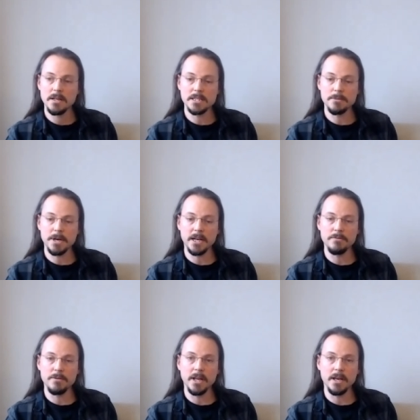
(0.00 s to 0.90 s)
about it,
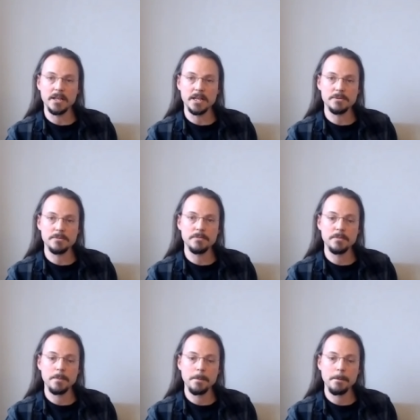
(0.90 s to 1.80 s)
really.
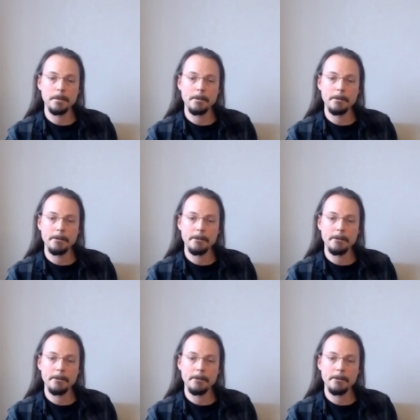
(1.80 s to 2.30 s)
I've